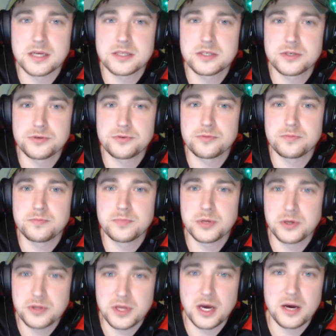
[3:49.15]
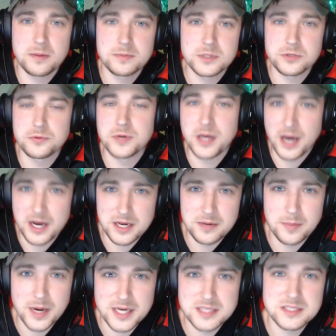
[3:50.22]
to build up to an
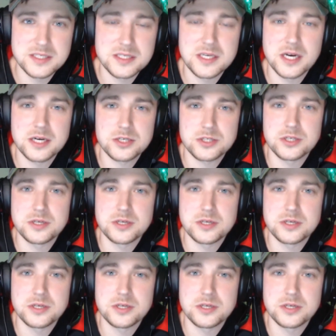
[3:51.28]
itemized deduction.